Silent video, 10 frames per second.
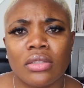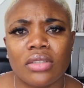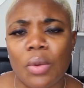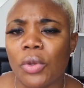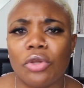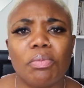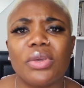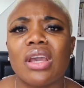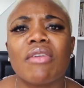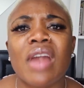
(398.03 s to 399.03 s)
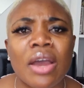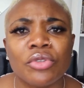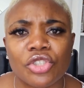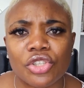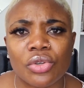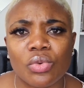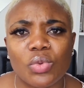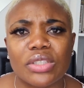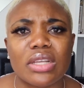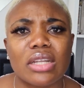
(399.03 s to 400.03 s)
that want to be around you
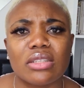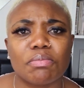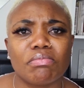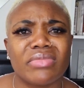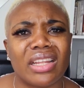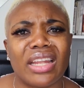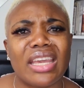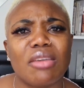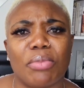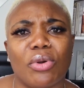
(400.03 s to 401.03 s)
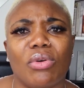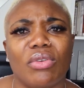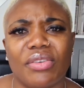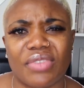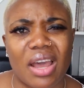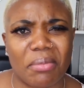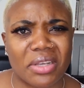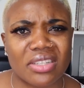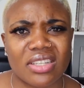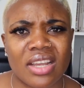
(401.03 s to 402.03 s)
without the label, if that
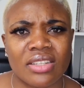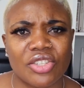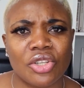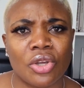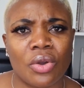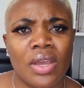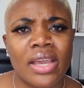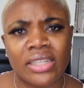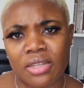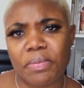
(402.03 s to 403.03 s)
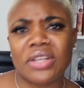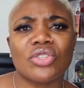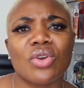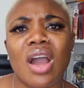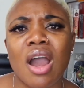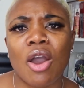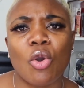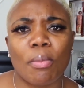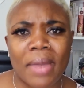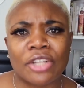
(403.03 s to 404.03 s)
makes sense. You know, it depends on
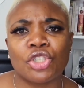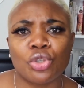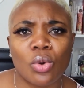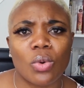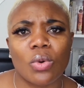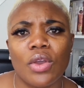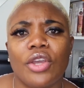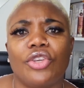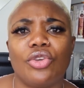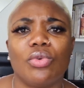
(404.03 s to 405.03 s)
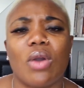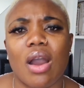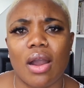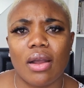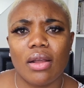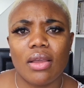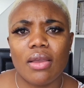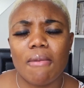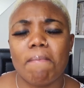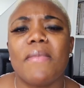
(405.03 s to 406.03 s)
how mature you are.
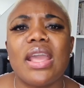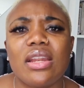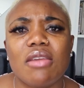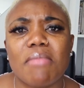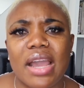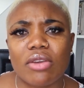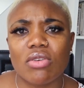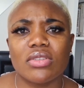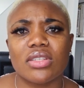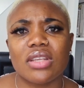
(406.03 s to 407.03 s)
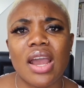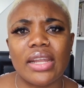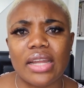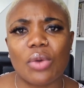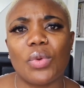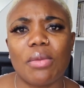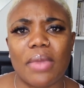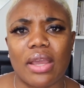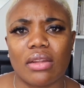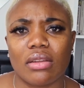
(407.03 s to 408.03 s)
Mainly my concern are
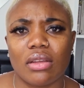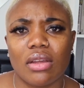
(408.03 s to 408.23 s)
women.